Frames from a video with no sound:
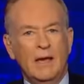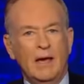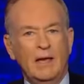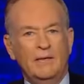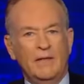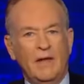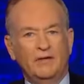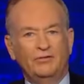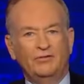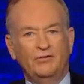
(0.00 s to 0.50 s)

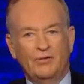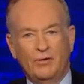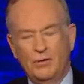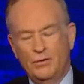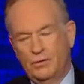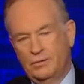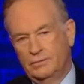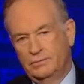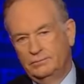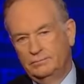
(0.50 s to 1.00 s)
And that's
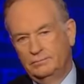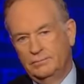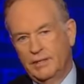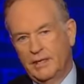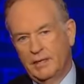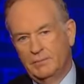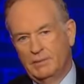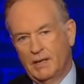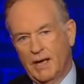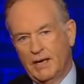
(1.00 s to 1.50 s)
true.
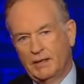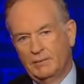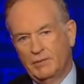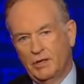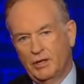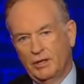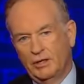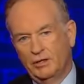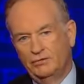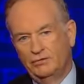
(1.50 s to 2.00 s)
Many black
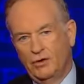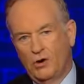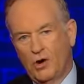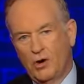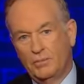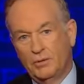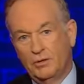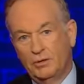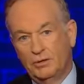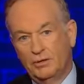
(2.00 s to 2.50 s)
Americans
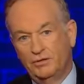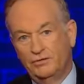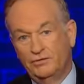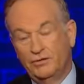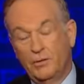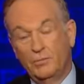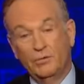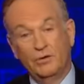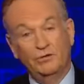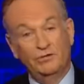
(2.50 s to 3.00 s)
harbor at least
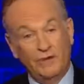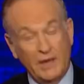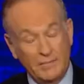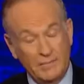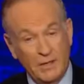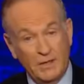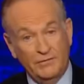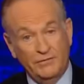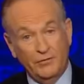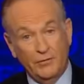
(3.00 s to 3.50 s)
some
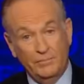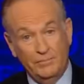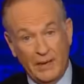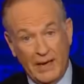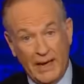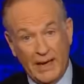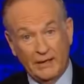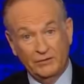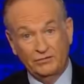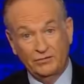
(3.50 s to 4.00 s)
resentment for
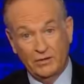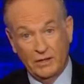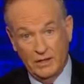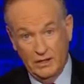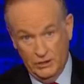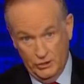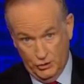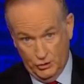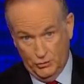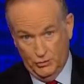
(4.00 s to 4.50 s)
past
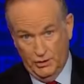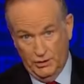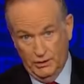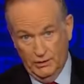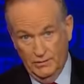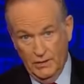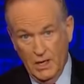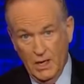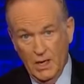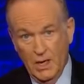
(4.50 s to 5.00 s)
injury.